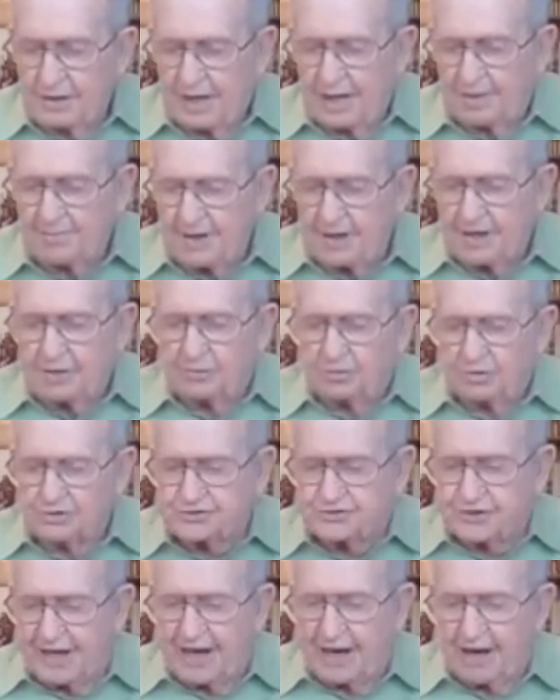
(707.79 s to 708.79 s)
how many
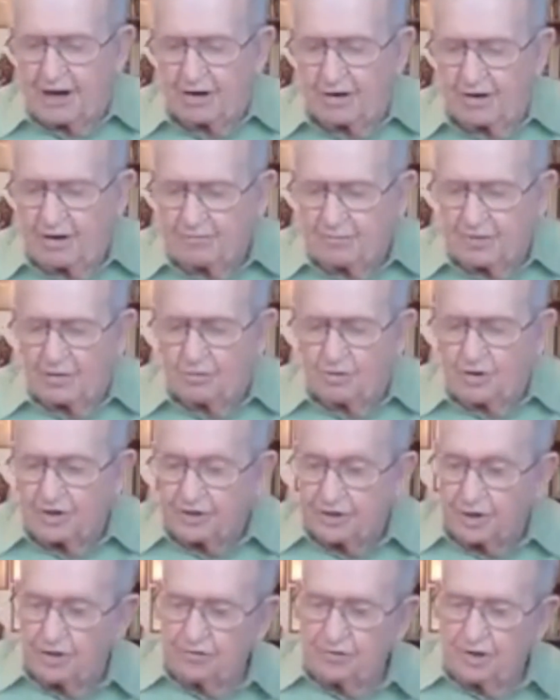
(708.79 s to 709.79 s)
was there, but we
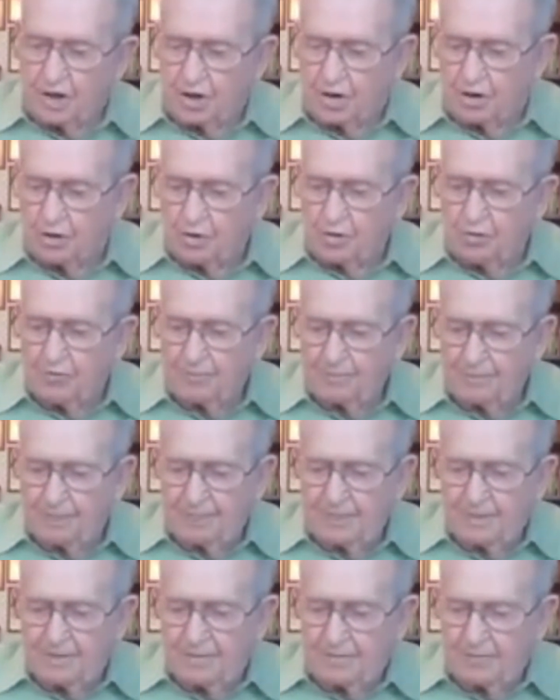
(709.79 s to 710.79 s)
do know
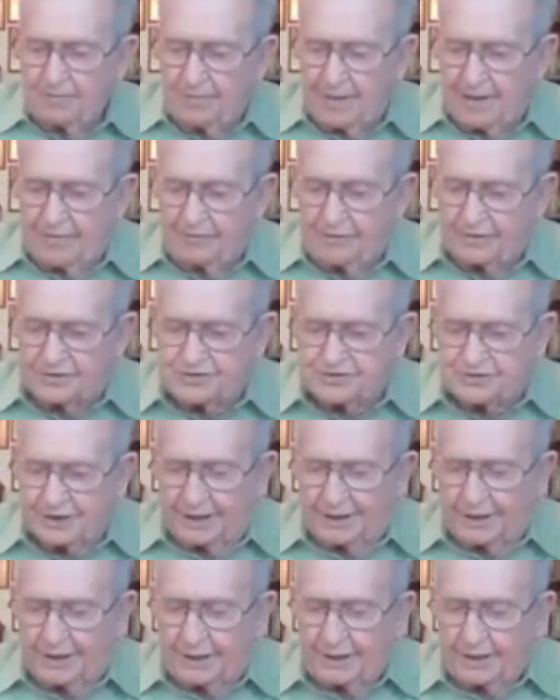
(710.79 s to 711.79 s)
that the
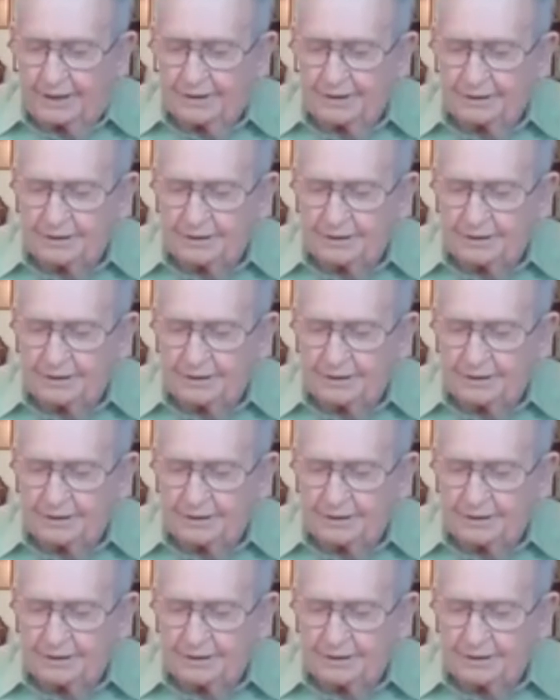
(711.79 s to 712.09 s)
city,